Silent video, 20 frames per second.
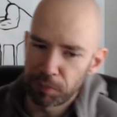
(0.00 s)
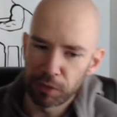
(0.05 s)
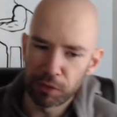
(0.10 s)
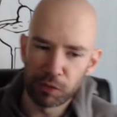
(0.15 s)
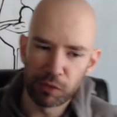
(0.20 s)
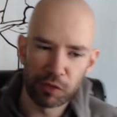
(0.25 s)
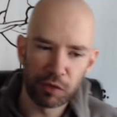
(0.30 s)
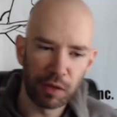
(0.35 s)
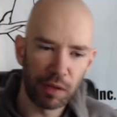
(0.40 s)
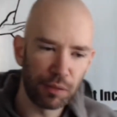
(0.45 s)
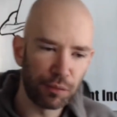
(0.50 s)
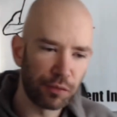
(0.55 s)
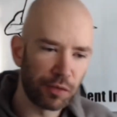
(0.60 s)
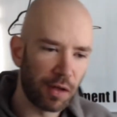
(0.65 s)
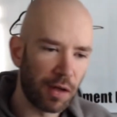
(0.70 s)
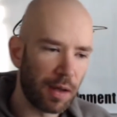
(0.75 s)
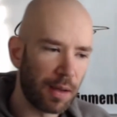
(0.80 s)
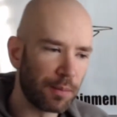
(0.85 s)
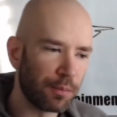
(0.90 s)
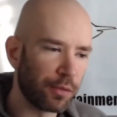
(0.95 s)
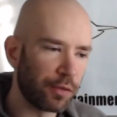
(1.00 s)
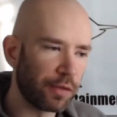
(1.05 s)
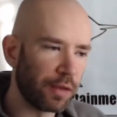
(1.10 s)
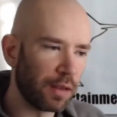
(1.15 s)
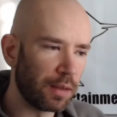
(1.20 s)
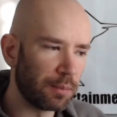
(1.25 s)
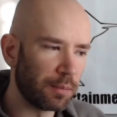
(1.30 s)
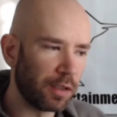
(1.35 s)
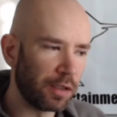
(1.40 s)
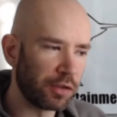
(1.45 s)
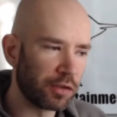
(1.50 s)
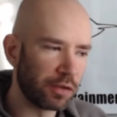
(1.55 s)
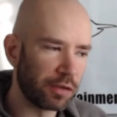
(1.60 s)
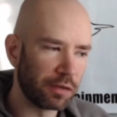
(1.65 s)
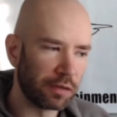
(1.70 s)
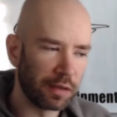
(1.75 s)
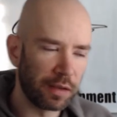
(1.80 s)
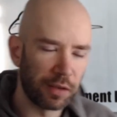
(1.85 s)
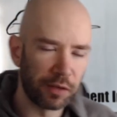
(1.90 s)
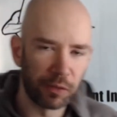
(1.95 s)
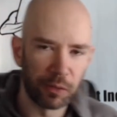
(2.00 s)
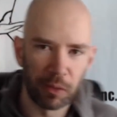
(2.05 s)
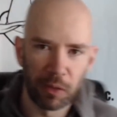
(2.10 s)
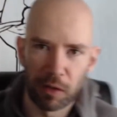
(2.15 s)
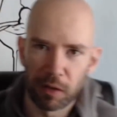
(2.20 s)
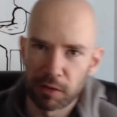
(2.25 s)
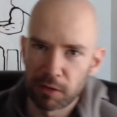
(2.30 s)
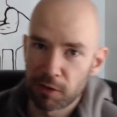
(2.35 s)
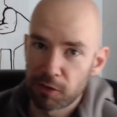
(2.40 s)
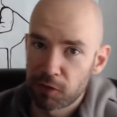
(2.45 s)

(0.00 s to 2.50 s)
but you save time with animation later on.